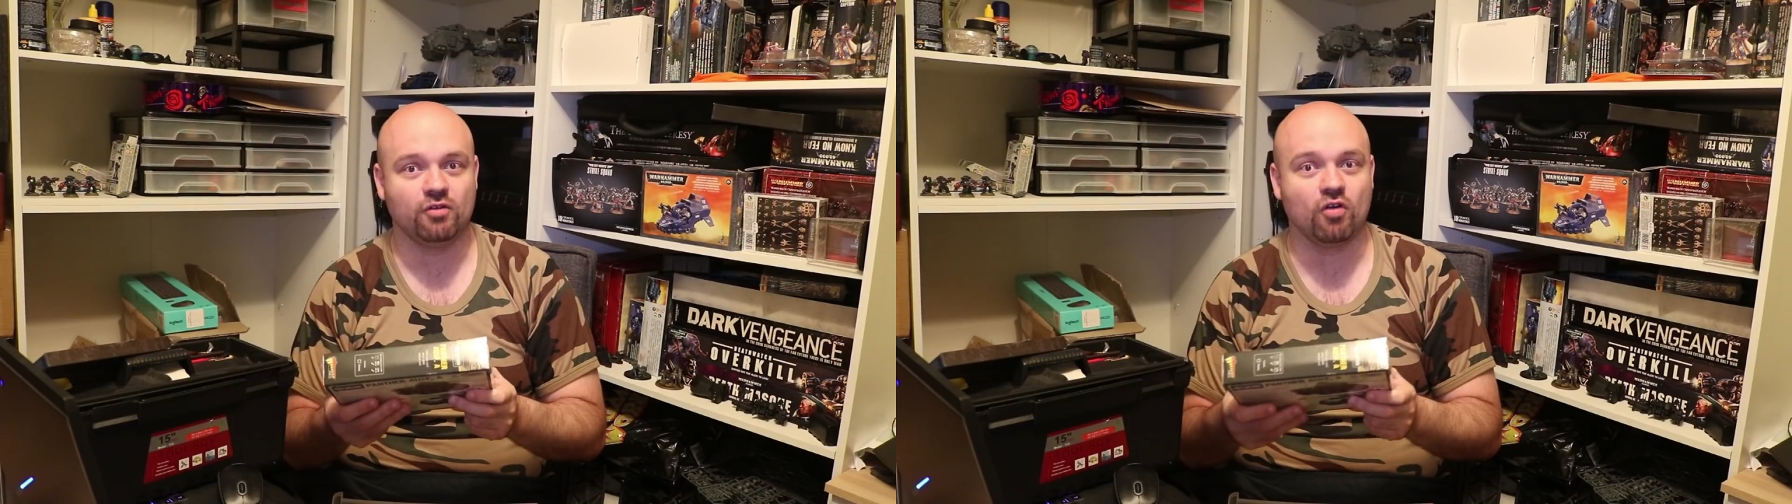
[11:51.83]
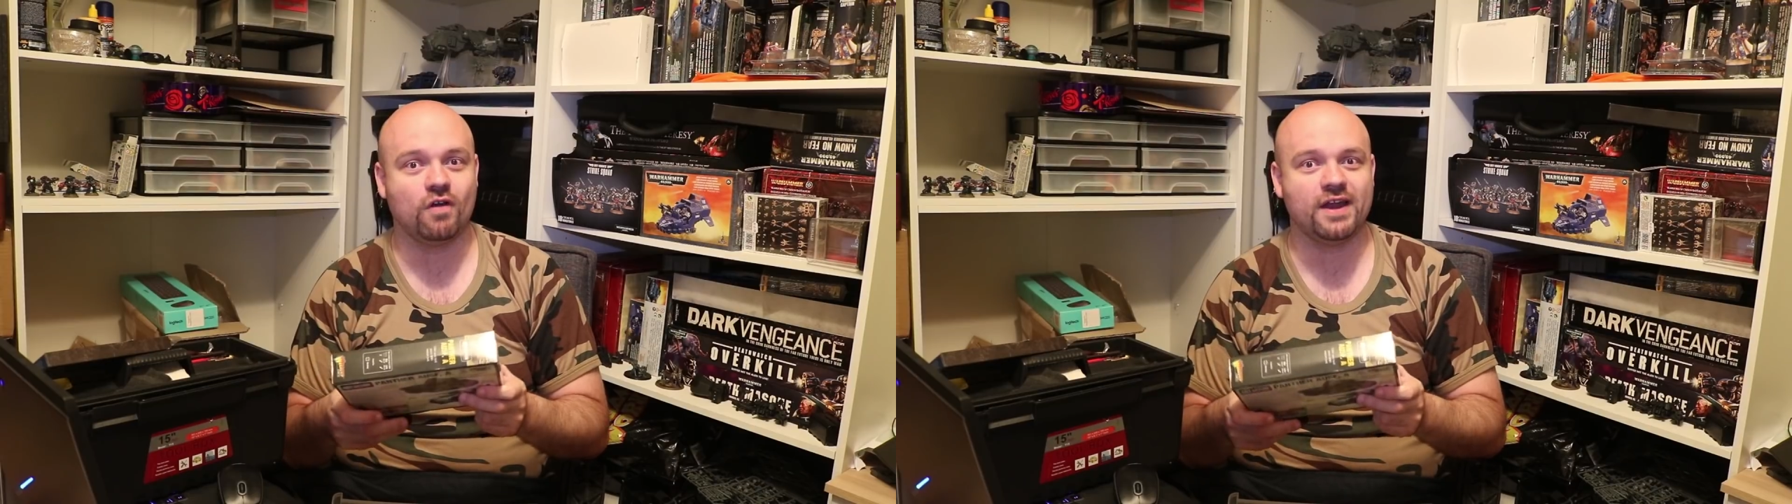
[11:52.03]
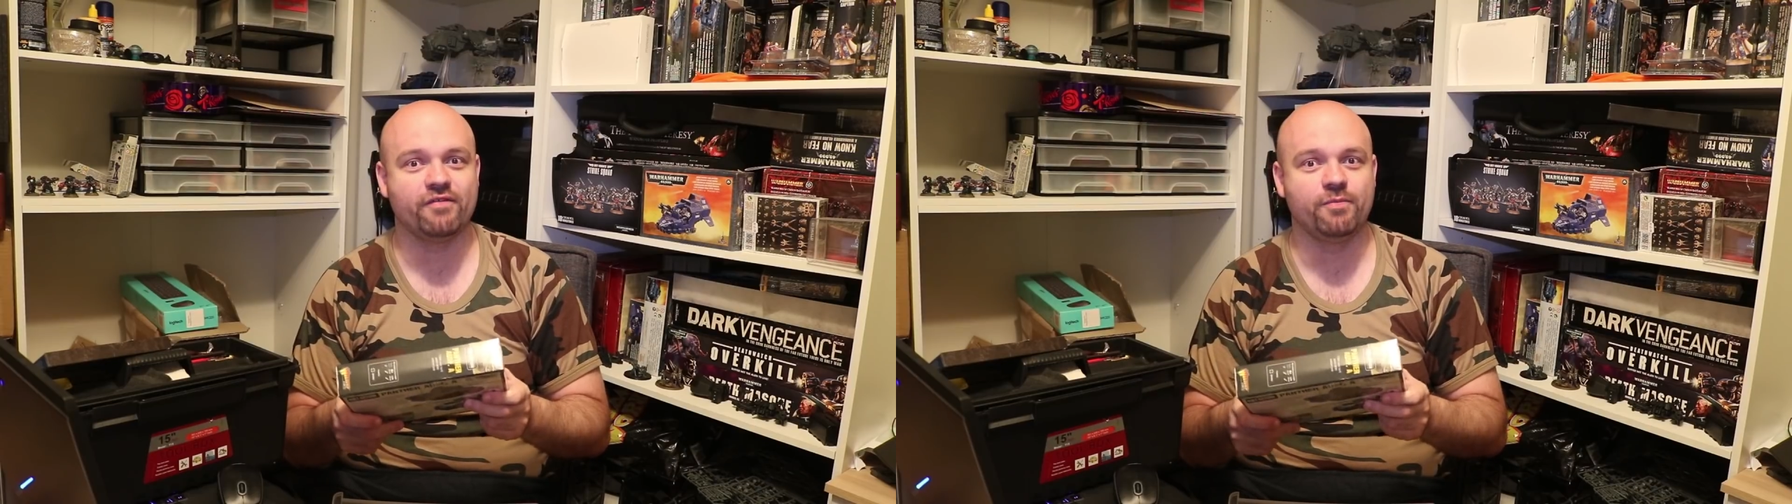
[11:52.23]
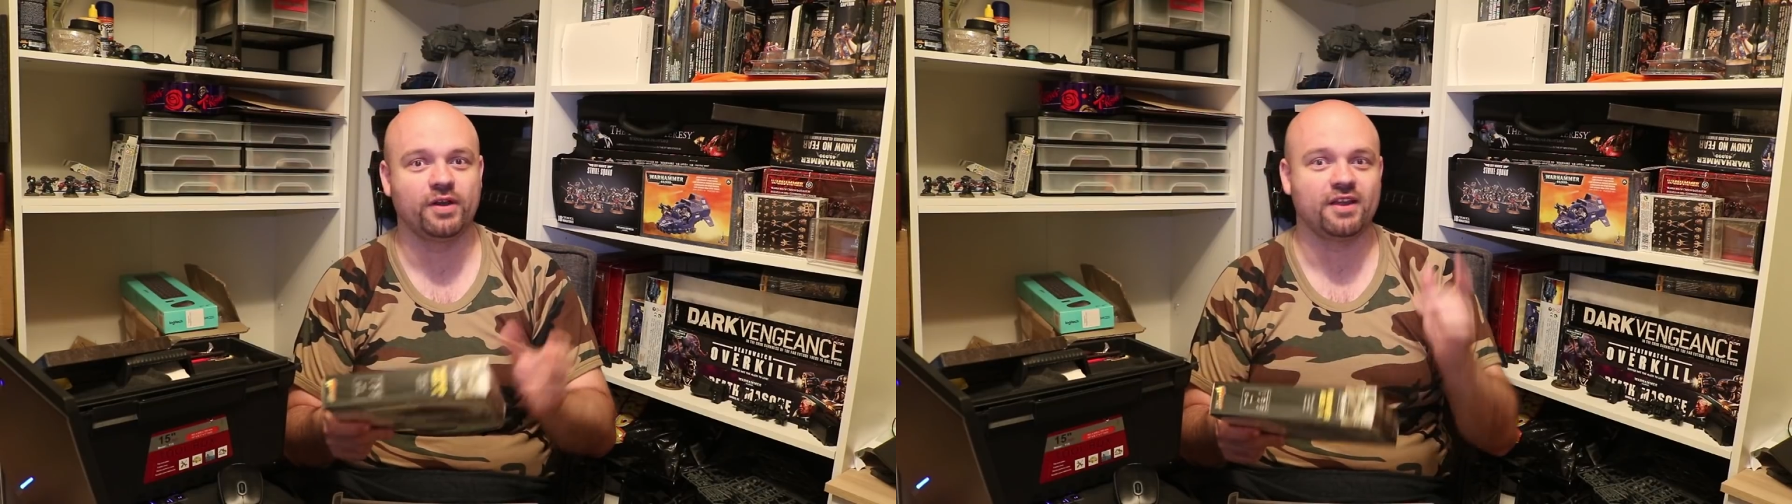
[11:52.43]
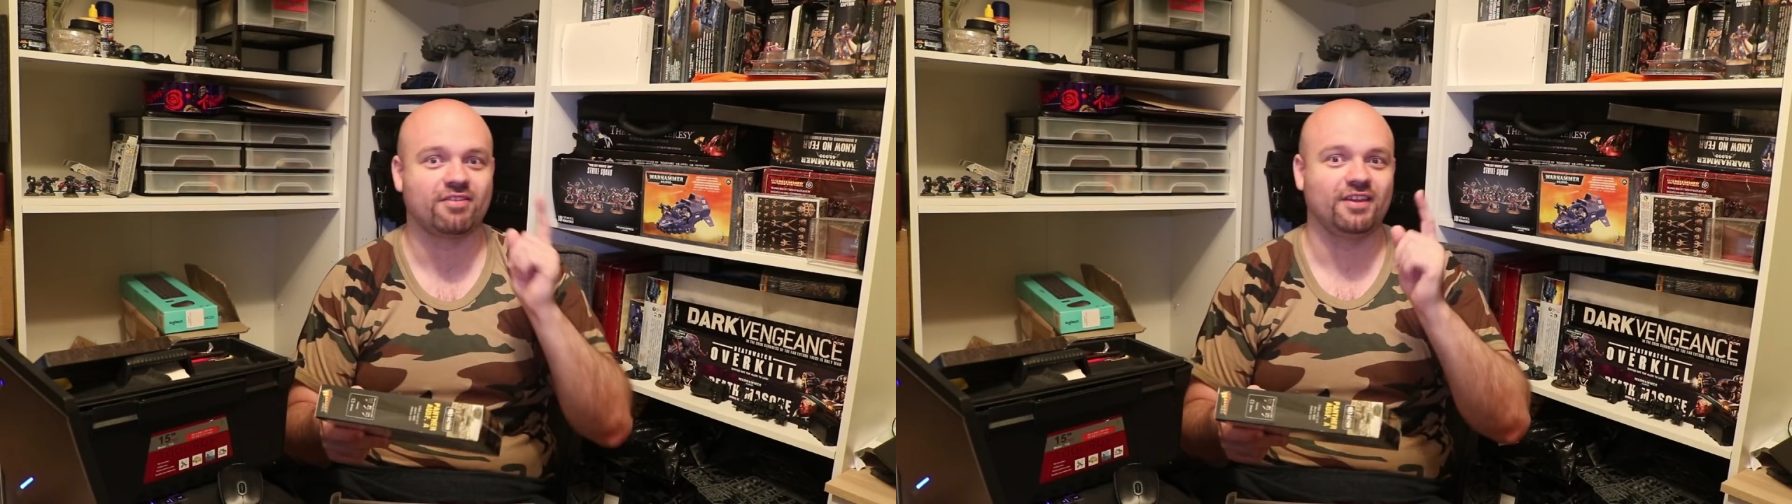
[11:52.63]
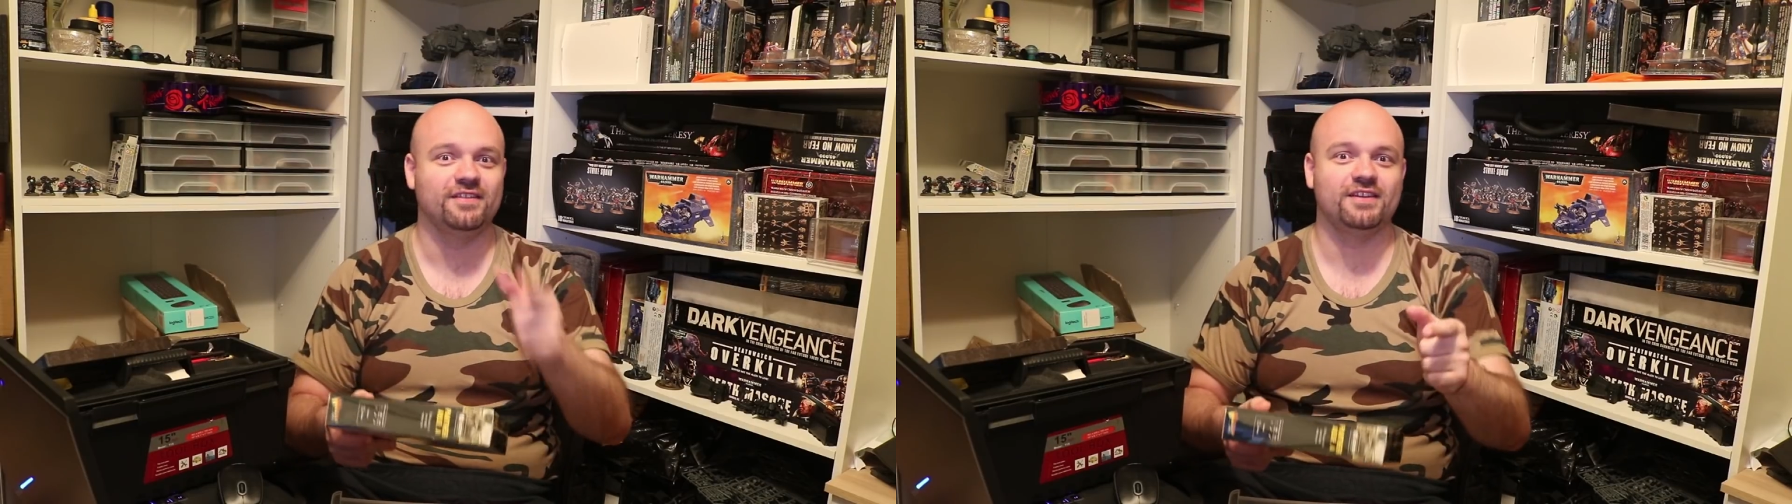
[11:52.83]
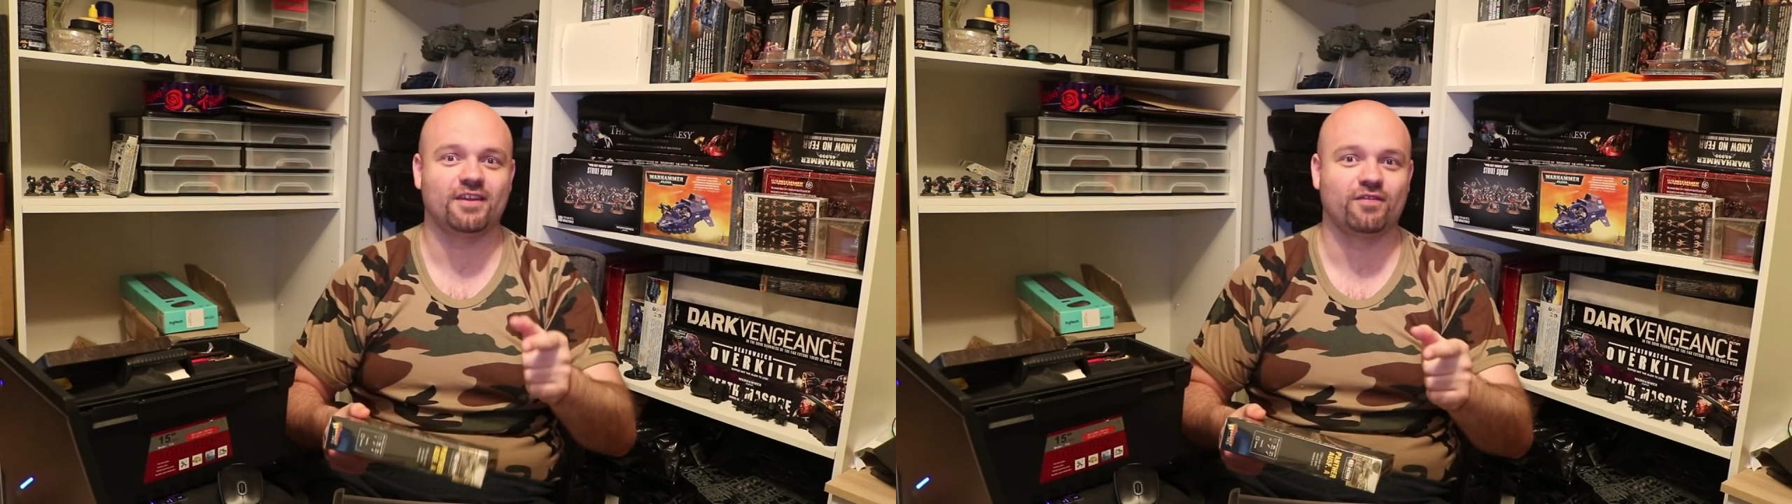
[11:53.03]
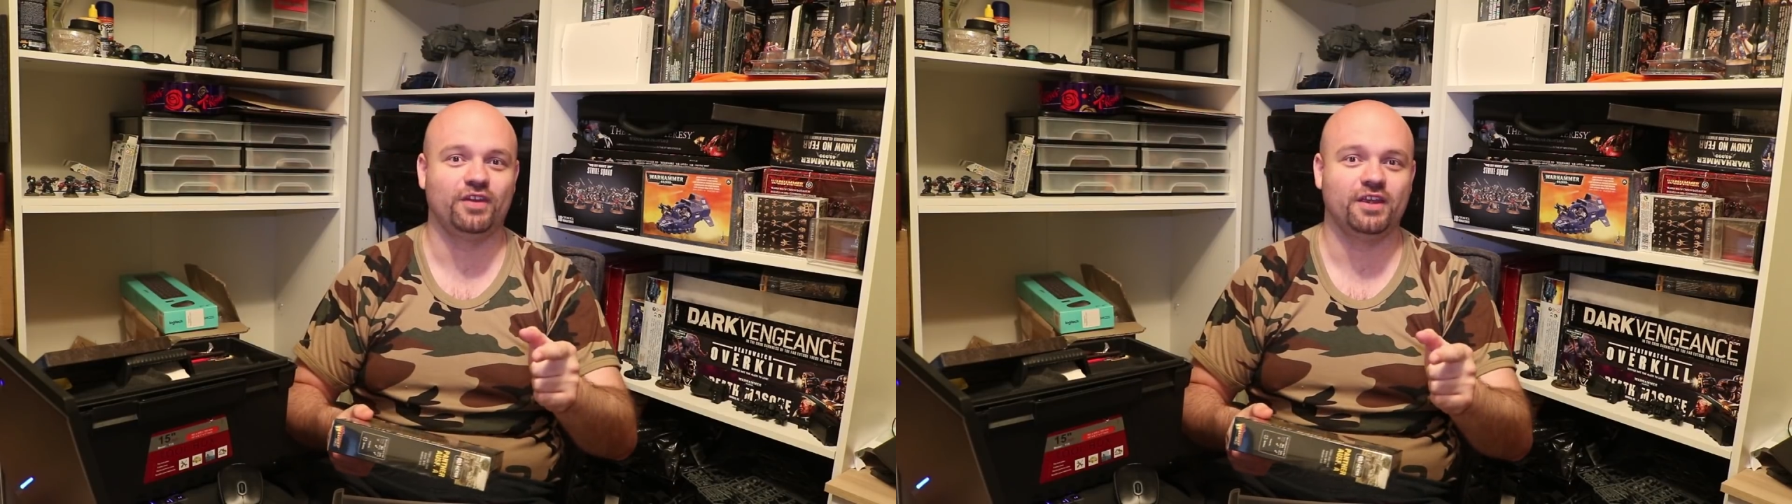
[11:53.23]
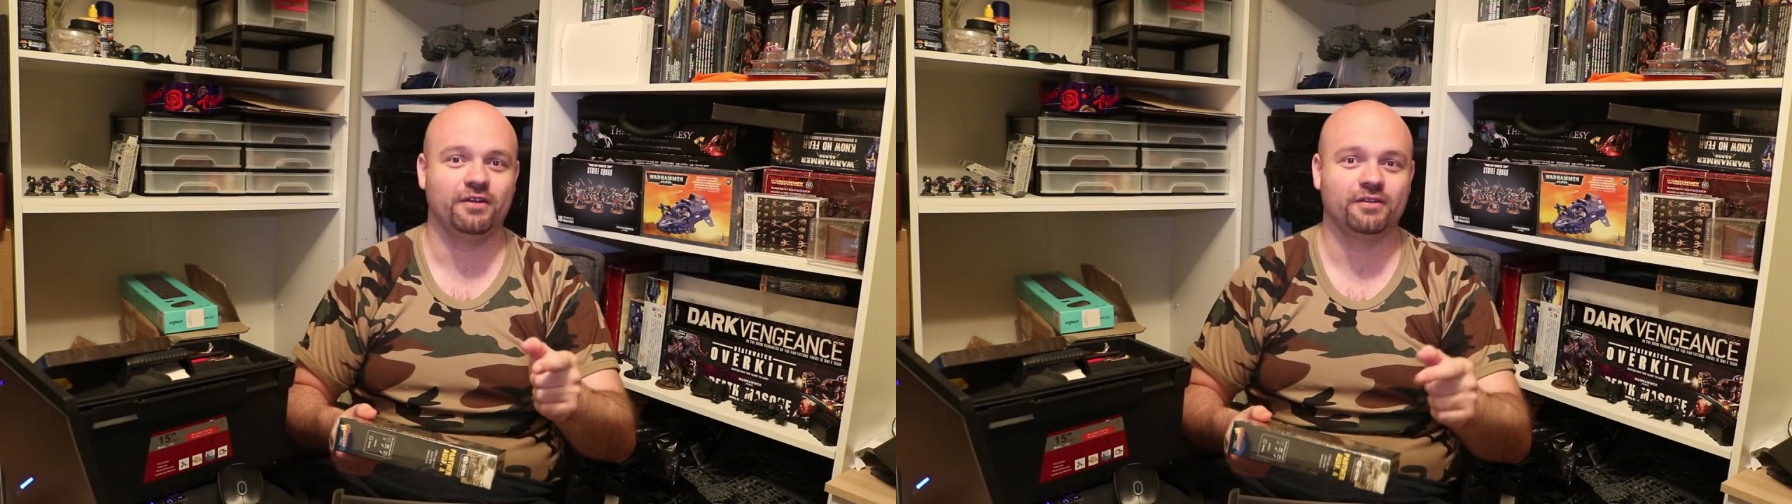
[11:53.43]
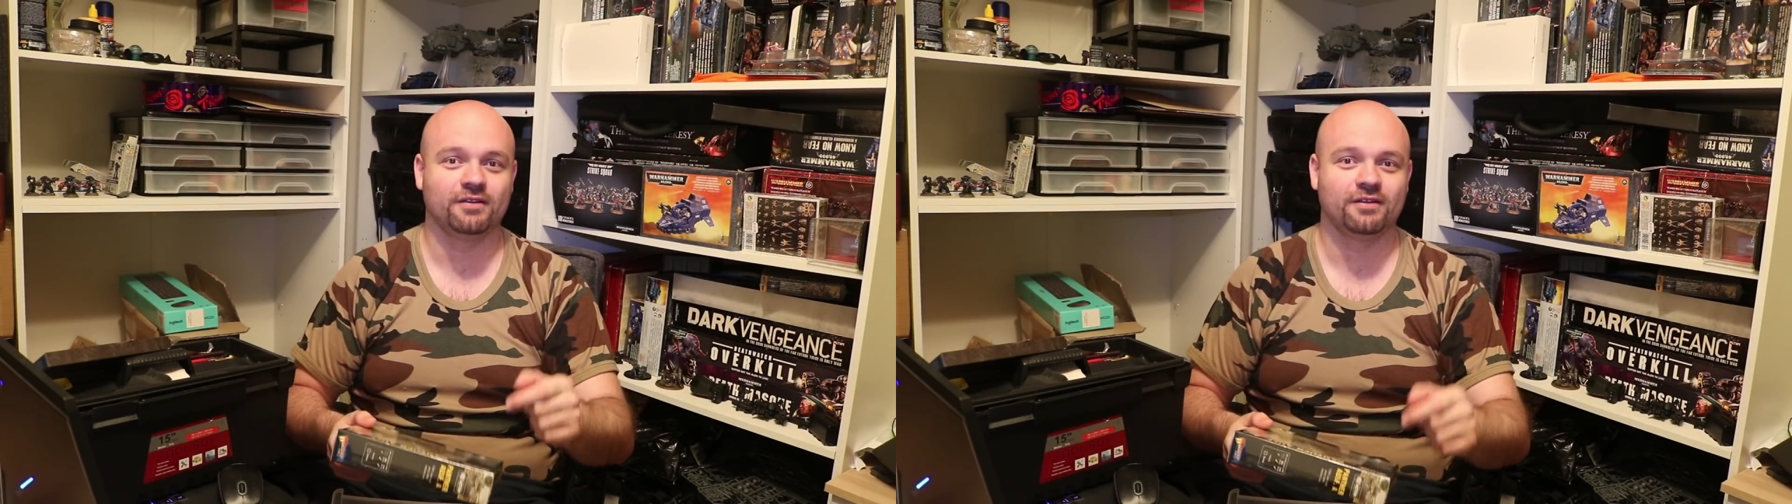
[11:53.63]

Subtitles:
Alright, everybody, I'll see you in the next video.